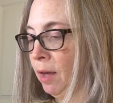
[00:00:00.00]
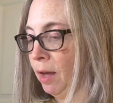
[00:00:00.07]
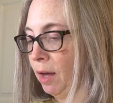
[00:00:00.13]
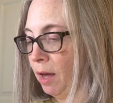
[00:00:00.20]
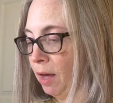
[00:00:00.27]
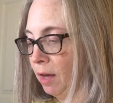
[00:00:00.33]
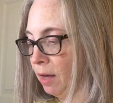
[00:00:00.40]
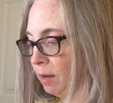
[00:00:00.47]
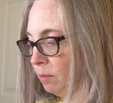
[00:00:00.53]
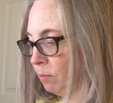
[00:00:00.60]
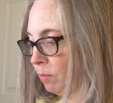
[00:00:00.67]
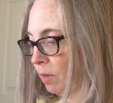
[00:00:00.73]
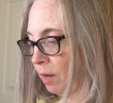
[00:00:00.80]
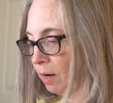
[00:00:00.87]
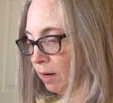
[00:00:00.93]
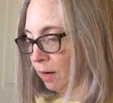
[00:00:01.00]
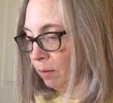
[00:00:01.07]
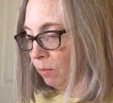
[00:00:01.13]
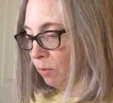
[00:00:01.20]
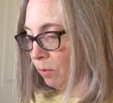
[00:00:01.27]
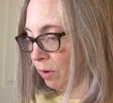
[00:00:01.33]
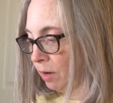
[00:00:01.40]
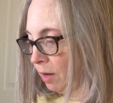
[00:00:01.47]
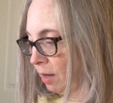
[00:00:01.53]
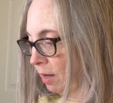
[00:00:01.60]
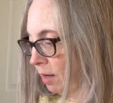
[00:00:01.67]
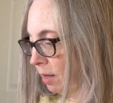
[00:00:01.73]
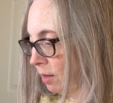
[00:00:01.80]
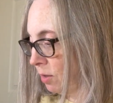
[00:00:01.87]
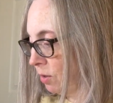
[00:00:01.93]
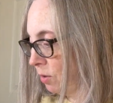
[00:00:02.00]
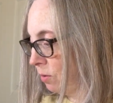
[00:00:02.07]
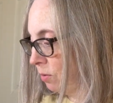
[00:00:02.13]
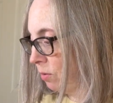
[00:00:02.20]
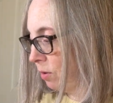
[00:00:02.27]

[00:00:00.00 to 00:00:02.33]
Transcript: that I am going to cut to